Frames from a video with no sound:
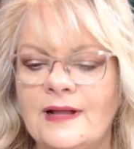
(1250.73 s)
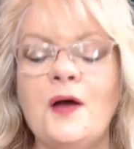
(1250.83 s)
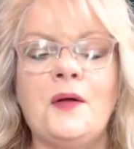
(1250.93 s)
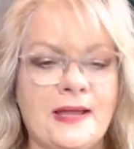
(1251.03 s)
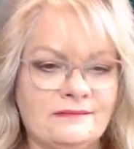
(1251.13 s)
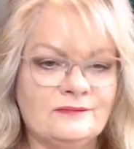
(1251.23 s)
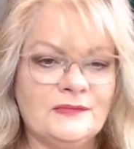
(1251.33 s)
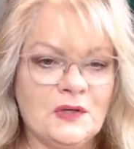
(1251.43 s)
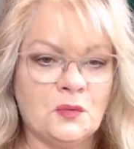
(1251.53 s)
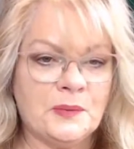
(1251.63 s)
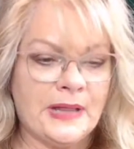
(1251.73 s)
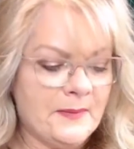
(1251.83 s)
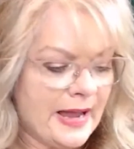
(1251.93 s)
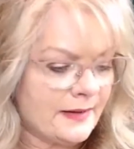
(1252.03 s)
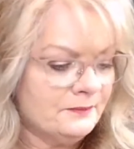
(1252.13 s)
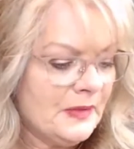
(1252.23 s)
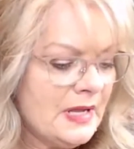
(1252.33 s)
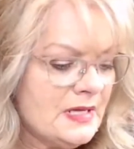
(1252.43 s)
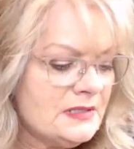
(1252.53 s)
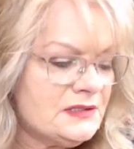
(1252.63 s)
Okay, you'll play back.
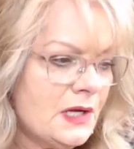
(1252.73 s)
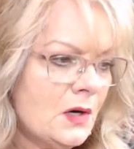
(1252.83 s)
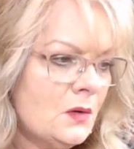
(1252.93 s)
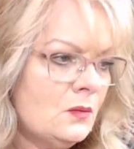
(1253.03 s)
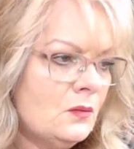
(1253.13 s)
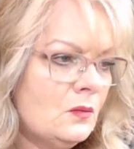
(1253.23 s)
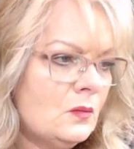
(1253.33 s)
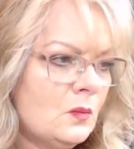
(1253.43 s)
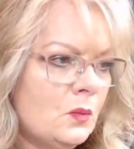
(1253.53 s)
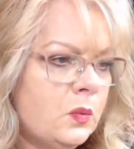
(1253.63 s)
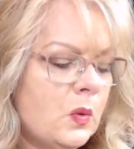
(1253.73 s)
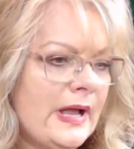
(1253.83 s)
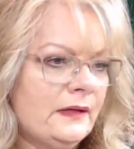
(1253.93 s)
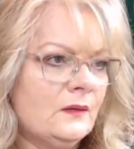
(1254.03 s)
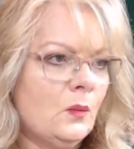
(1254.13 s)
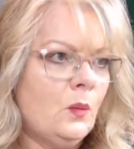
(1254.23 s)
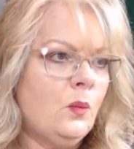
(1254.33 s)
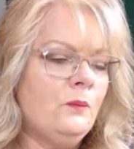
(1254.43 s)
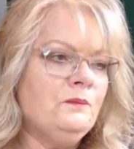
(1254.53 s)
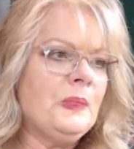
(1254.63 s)
So
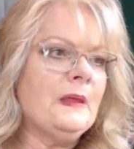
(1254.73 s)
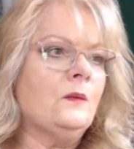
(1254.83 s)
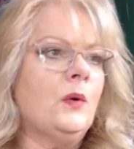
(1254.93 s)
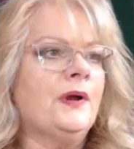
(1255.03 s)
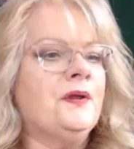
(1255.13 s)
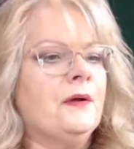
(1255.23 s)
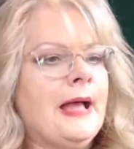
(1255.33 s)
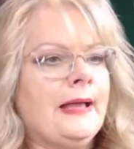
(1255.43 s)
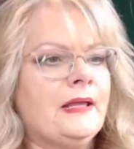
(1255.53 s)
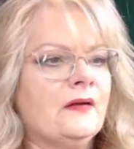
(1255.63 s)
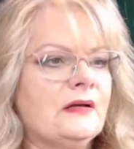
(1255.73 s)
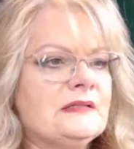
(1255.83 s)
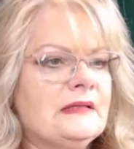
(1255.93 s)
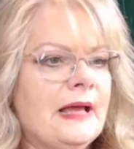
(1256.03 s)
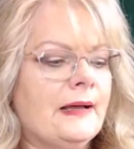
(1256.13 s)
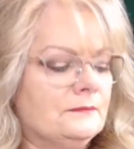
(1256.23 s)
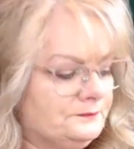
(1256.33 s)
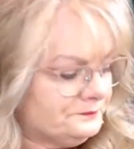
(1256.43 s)
where you're at here is that